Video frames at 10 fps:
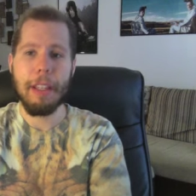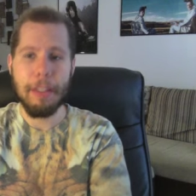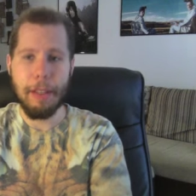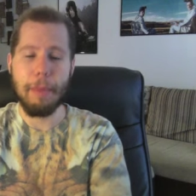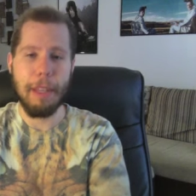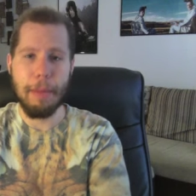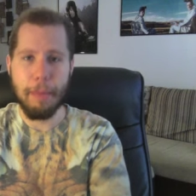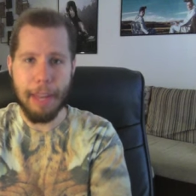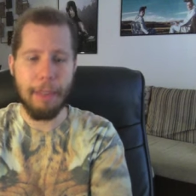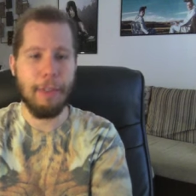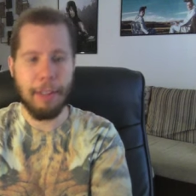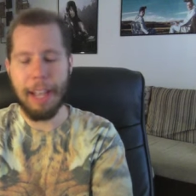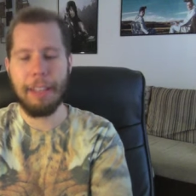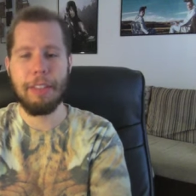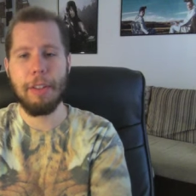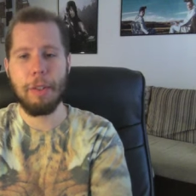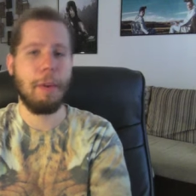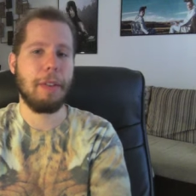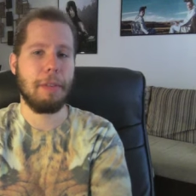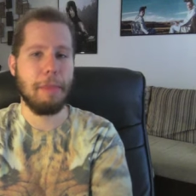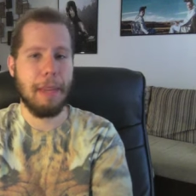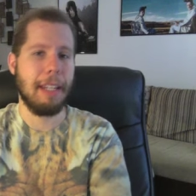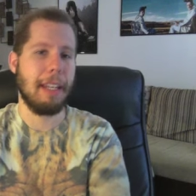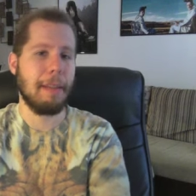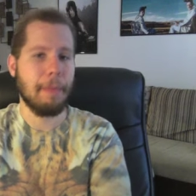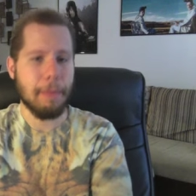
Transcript: something big for next year's WrestleMania.